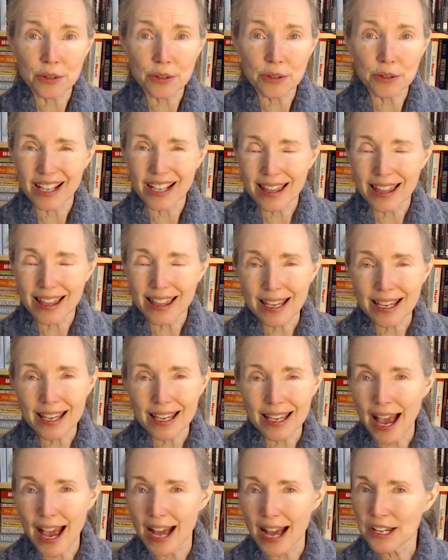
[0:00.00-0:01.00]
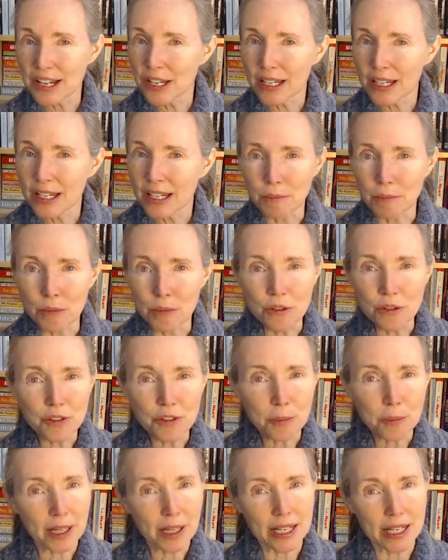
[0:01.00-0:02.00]
because I think he
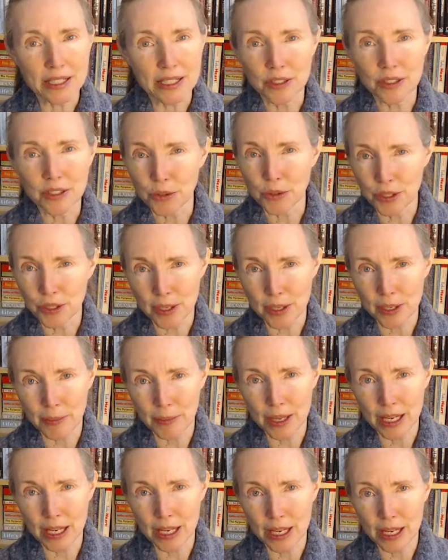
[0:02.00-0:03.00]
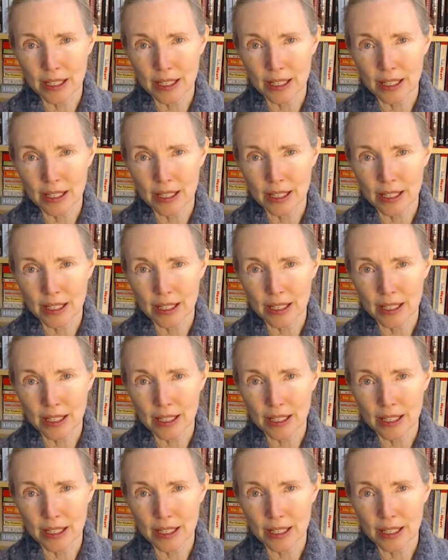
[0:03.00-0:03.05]
moved places or something,